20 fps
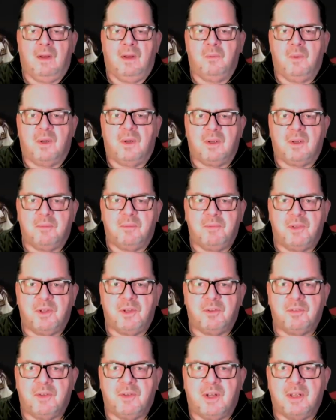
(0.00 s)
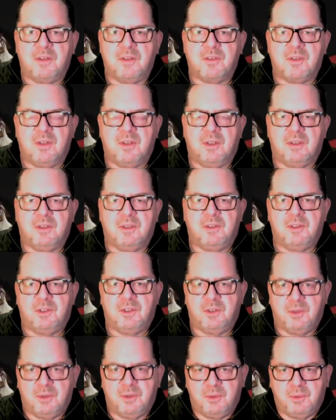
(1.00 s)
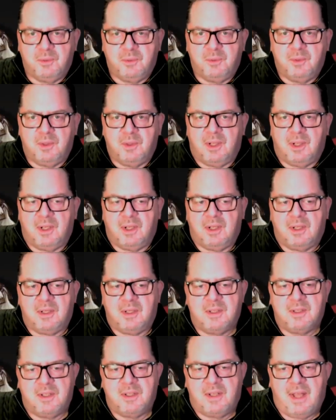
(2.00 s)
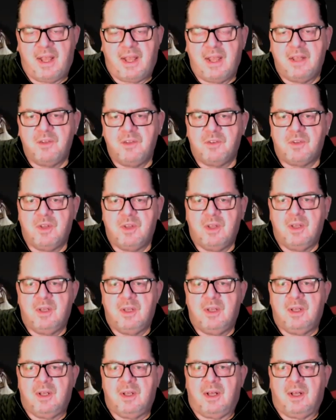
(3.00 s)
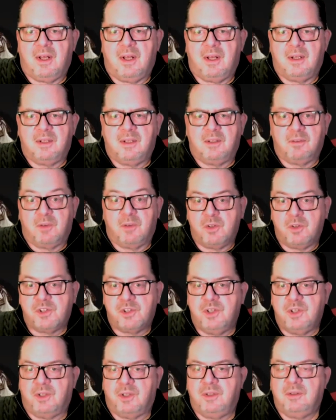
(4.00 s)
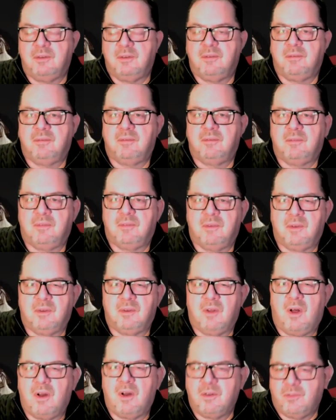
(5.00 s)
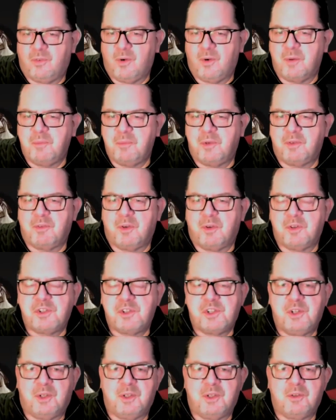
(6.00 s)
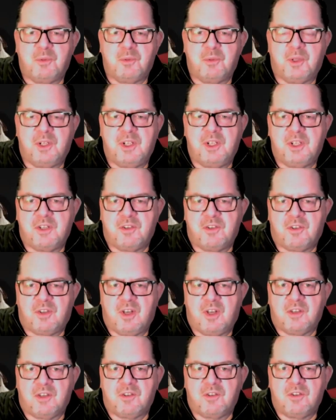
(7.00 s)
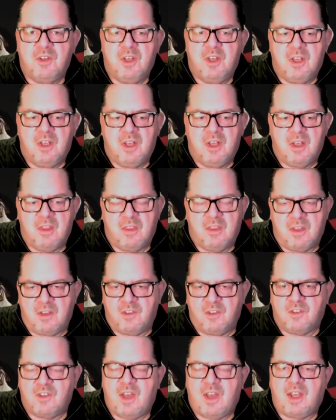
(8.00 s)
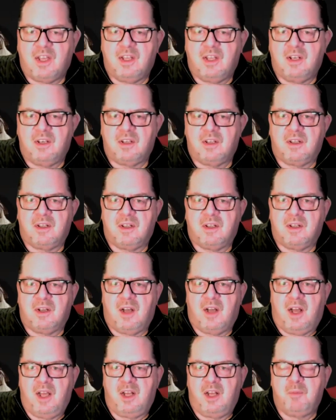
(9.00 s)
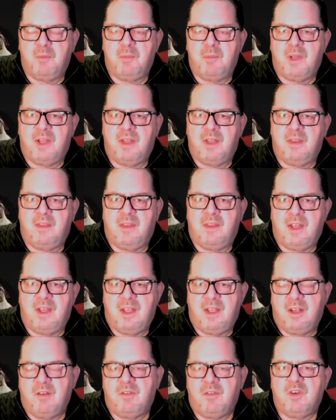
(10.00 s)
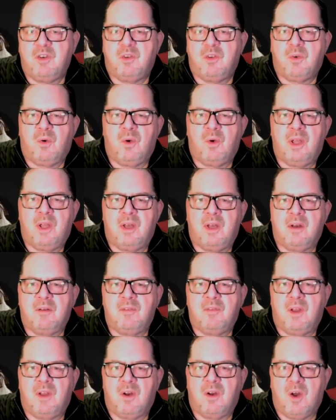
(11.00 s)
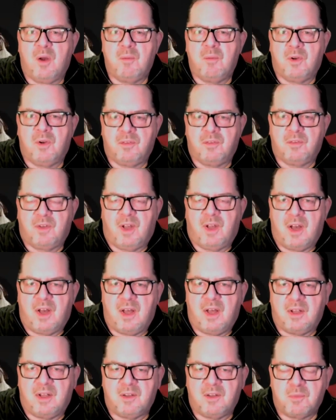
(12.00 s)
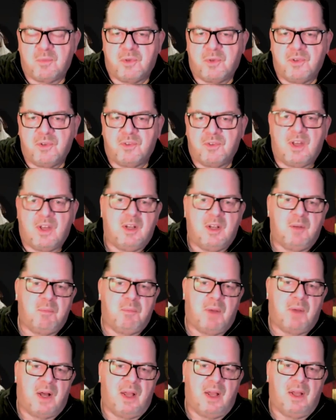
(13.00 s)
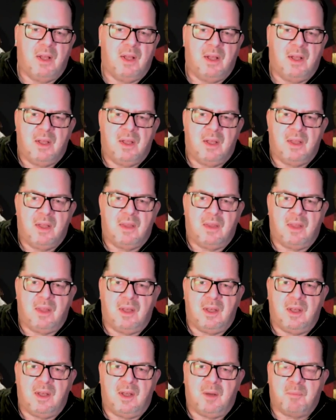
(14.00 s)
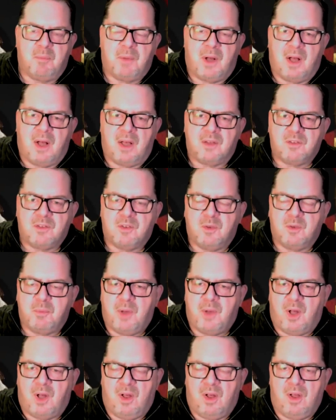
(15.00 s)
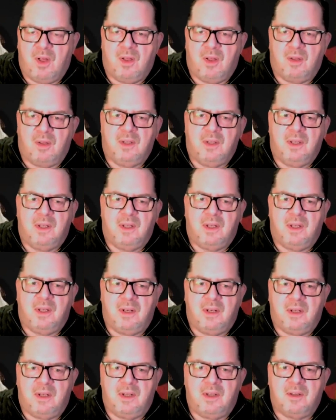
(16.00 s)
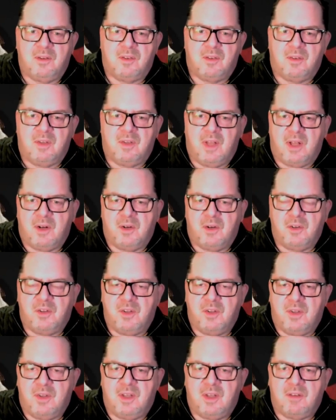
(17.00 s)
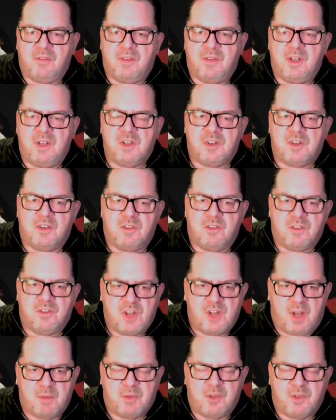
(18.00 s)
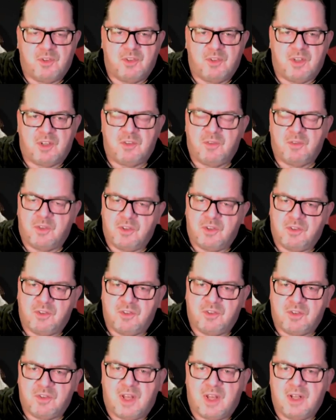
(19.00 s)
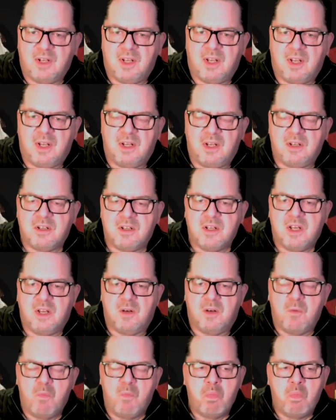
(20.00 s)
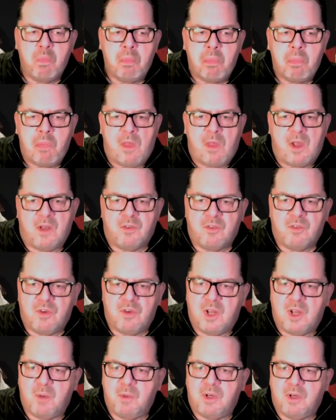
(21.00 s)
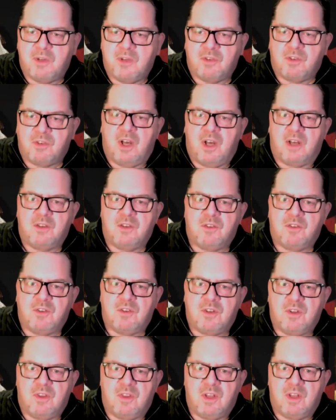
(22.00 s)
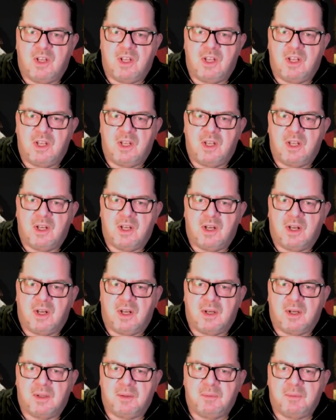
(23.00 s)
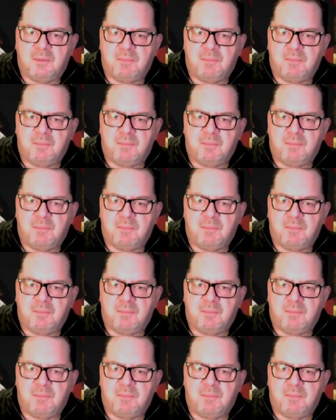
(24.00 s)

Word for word: Welcome, dear friends, to uh, today's uh, devotional, long form devotional, as we're going to discuss the second item in the inventory of the armor of God as presented by the Apostle Paul in his letter to the Ephesians, chapter 6, verses 10 to 18. Yesterday, we discussed the uh,